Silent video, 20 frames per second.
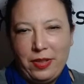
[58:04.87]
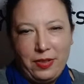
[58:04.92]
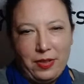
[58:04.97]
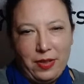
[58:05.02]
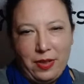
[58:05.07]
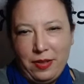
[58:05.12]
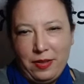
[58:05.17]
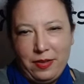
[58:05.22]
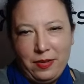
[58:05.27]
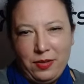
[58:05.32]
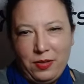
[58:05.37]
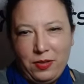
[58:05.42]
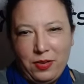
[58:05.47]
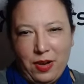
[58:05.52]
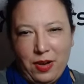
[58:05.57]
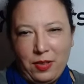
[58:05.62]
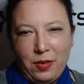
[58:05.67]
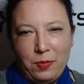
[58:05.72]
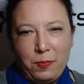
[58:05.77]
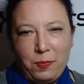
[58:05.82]
that you
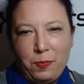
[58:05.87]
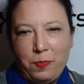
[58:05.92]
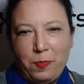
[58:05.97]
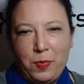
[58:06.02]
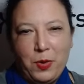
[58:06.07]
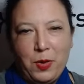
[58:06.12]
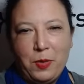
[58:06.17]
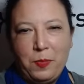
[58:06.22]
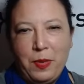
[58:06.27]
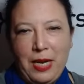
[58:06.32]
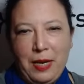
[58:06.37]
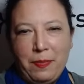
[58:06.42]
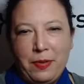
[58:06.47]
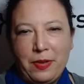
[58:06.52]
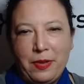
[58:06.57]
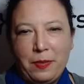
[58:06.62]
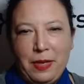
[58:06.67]
know the good people,